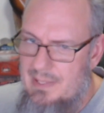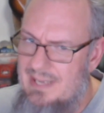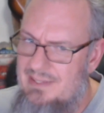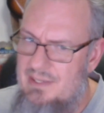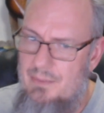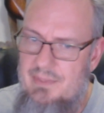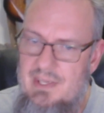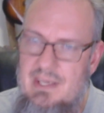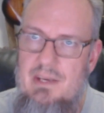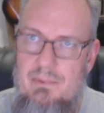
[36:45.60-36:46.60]
I don't
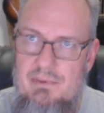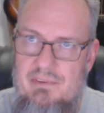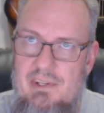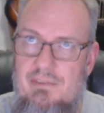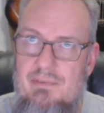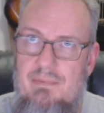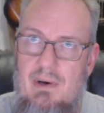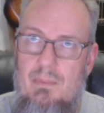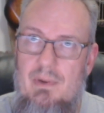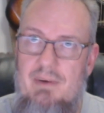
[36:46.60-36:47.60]
think it was its
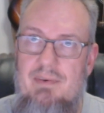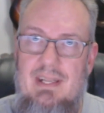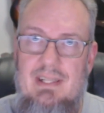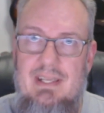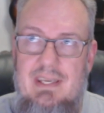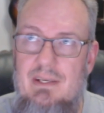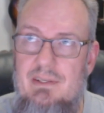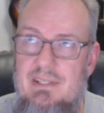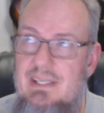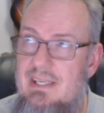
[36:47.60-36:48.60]
fault. What finally killed
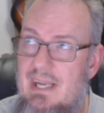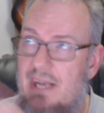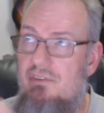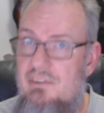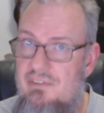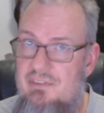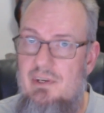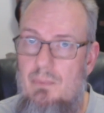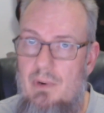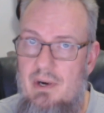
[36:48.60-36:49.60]
it, it actually still
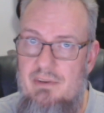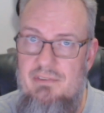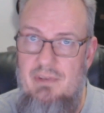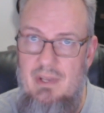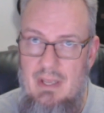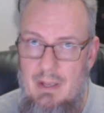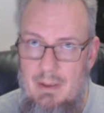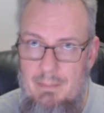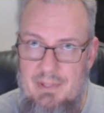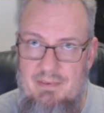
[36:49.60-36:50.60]
works,
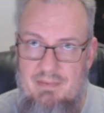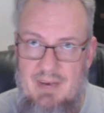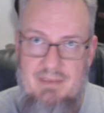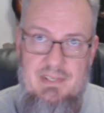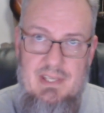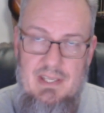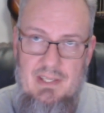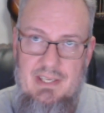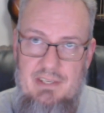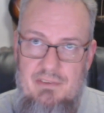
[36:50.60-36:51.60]
but the 510
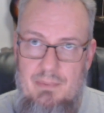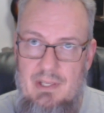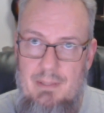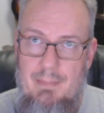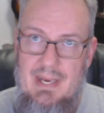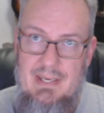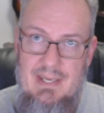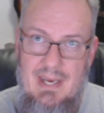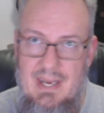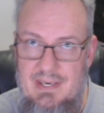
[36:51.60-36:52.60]
leaks really bad.
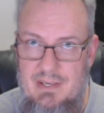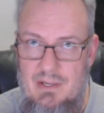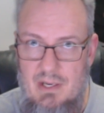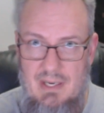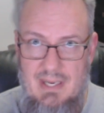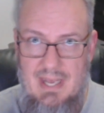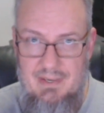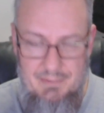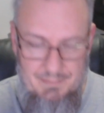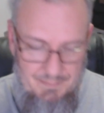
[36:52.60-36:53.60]
I had it on a
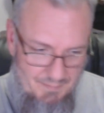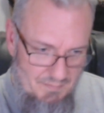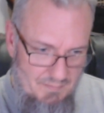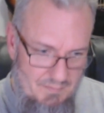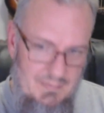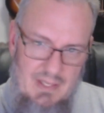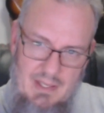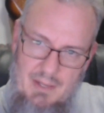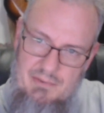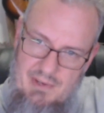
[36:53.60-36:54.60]
ladder.
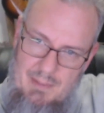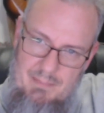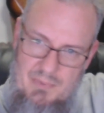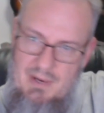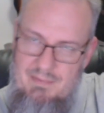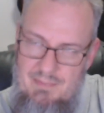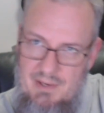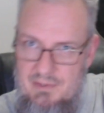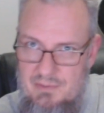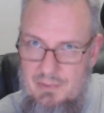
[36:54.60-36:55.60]
I was up on
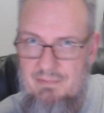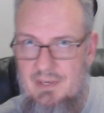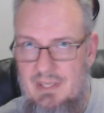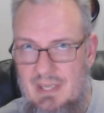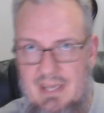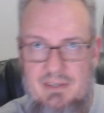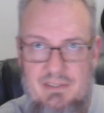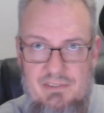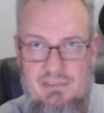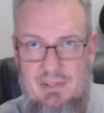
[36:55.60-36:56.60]
a 12-foot ladder. It
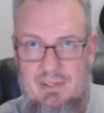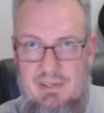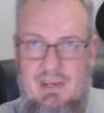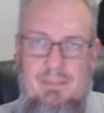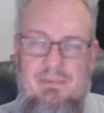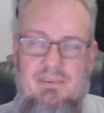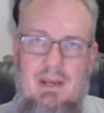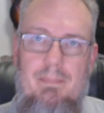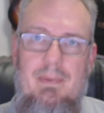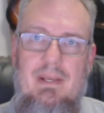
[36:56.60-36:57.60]
was on the top
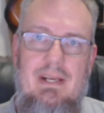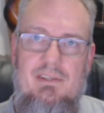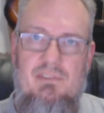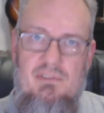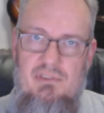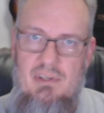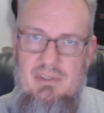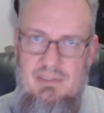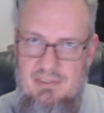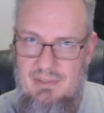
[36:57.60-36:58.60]
step, and
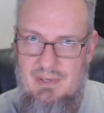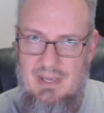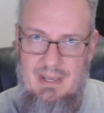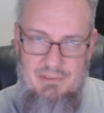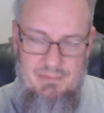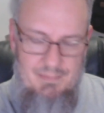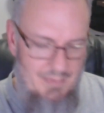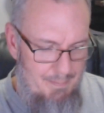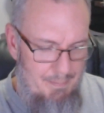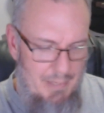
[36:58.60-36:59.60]
I
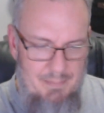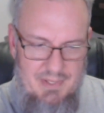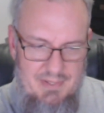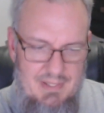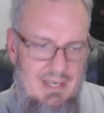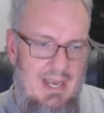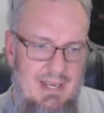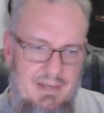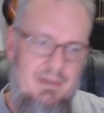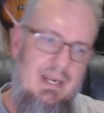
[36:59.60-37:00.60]
bumped the
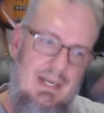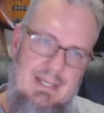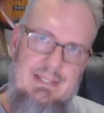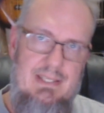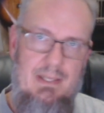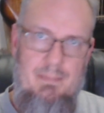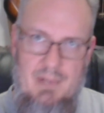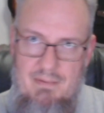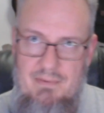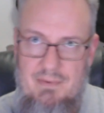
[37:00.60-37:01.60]
ladder, and it tipped
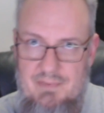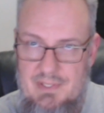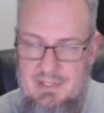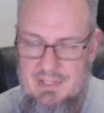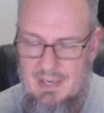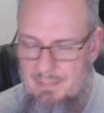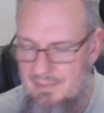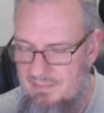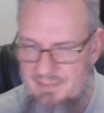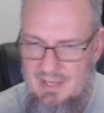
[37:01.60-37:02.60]
off of the top
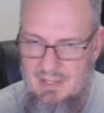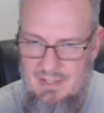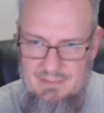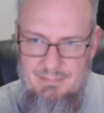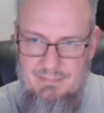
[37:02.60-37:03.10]
and fell, and